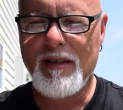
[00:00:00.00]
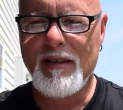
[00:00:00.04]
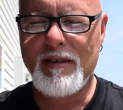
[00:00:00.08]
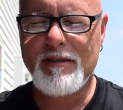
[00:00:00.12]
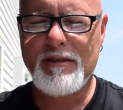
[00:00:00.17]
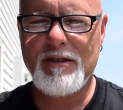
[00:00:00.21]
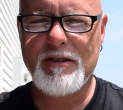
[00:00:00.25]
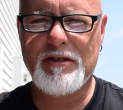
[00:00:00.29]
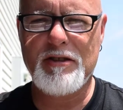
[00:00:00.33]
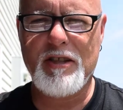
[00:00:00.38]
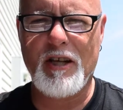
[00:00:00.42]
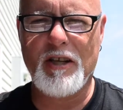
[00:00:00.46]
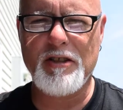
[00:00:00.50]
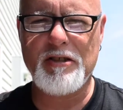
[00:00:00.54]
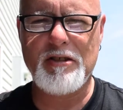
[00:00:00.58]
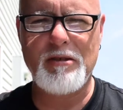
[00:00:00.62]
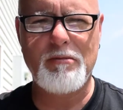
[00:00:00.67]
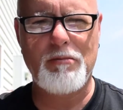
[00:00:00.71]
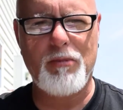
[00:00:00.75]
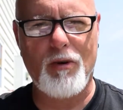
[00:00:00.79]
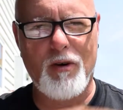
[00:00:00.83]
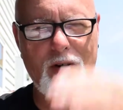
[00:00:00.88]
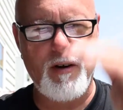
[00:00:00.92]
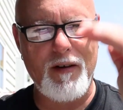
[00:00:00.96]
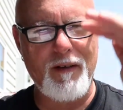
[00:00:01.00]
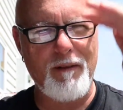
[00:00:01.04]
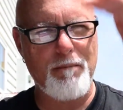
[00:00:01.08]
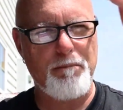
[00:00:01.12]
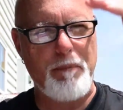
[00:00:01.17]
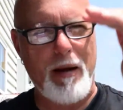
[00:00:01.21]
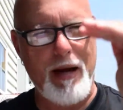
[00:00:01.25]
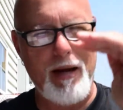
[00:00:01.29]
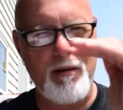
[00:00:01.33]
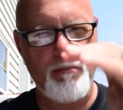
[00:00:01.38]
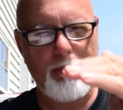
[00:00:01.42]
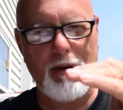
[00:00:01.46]
discussion board and
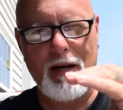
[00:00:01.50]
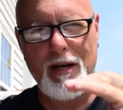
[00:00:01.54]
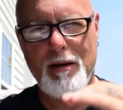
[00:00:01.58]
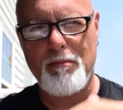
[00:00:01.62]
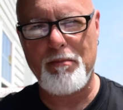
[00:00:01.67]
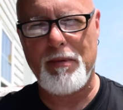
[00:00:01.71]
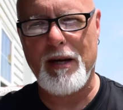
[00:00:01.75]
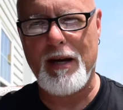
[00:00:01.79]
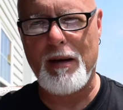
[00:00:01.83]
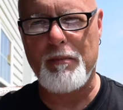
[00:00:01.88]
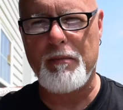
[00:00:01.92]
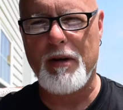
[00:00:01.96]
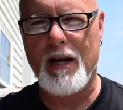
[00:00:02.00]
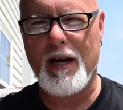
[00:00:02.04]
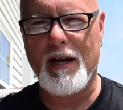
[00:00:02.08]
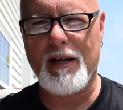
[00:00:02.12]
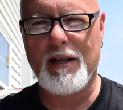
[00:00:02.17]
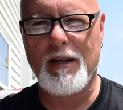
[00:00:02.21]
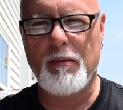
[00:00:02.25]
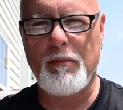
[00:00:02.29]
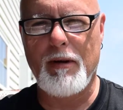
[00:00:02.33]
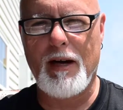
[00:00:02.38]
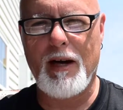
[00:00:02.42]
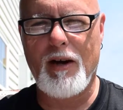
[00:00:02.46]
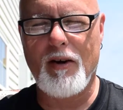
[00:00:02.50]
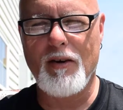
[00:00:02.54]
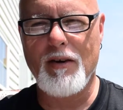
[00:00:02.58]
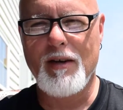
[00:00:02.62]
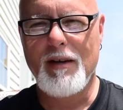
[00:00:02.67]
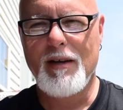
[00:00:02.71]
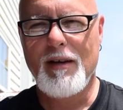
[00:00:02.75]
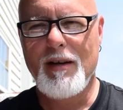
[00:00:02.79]
bam, bam, bam, knock them out.